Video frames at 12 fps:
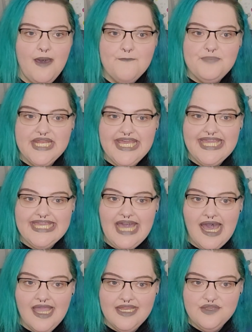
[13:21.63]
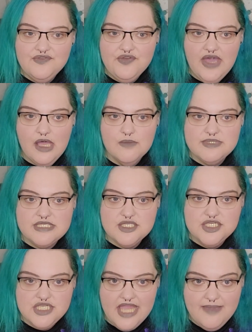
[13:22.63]
But it kind of helps
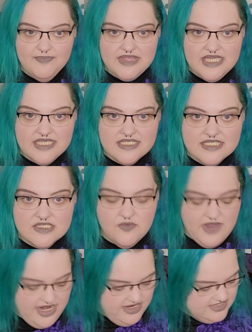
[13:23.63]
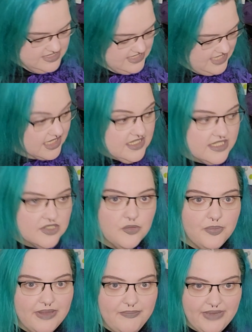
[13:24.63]
shape these squares a little
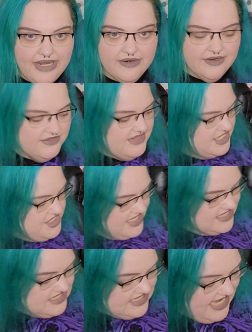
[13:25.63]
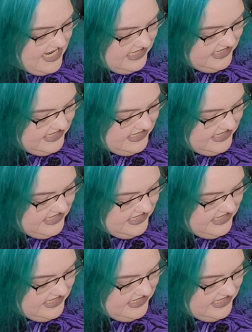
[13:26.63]
bit better than just kind of